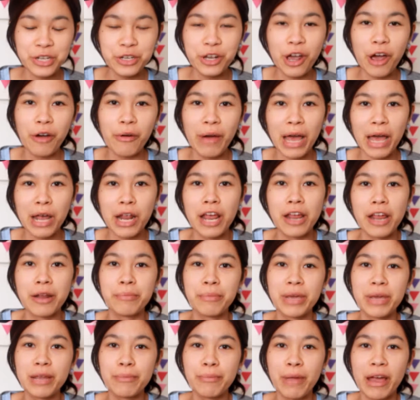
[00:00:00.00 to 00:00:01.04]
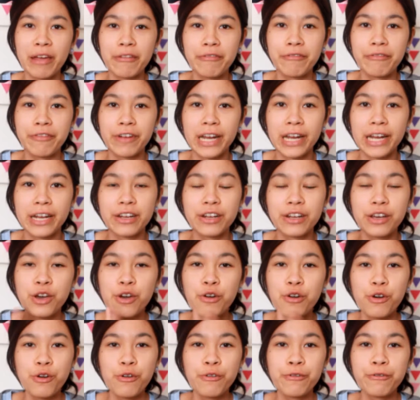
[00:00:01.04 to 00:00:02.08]
to go out and meet my friend
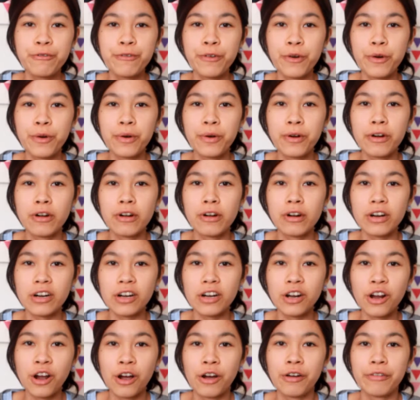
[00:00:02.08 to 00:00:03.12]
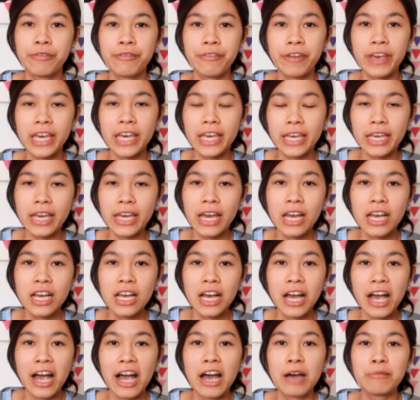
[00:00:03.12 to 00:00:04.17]
for coffee,
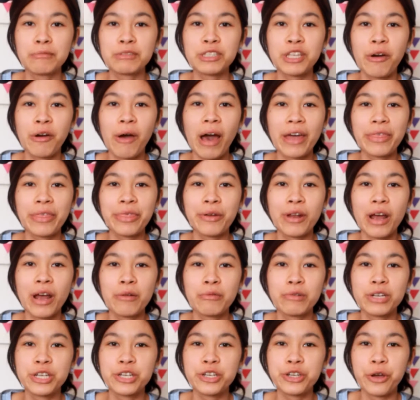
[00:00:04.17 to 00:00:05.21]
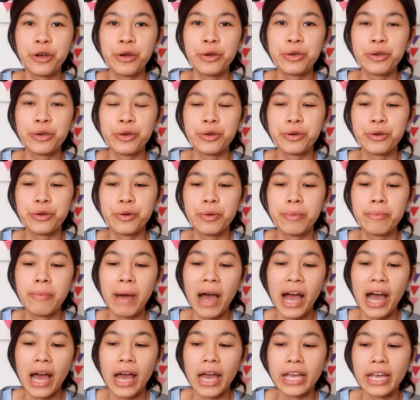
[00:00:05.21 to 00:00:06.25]
so I thought I would show you
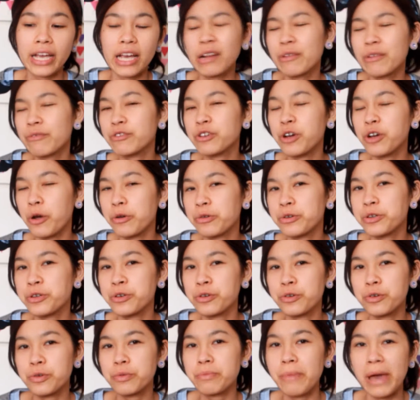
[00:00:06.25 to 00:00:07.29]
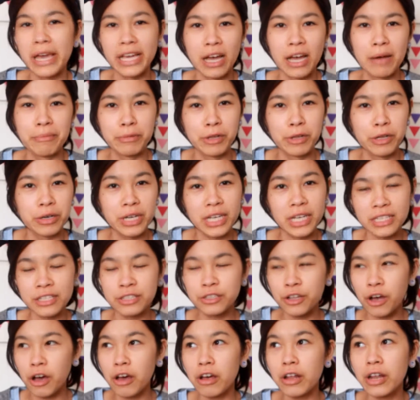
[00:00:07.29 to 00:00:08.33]
my kind of go-to makeup look. It's
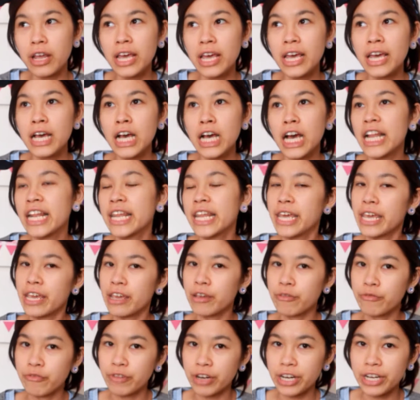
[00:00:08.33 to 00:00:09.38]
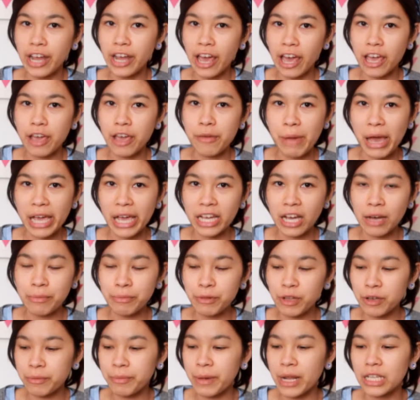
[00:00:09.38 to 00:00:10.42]
not an everyday makeup
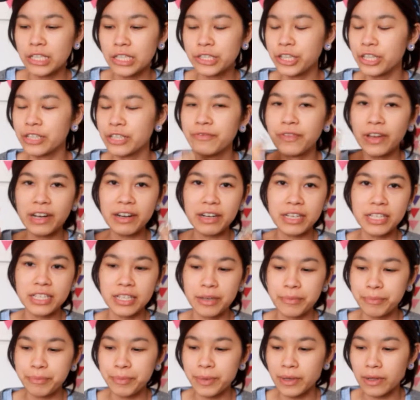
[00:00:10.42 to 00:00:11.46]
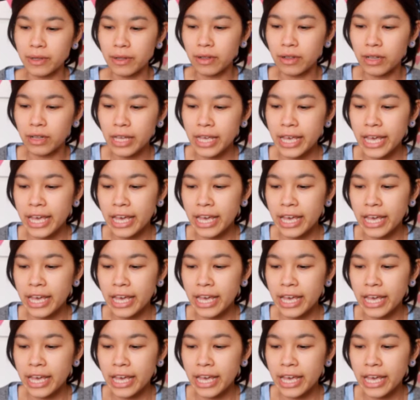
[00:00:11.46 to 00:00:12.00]
look, but it's just very simple.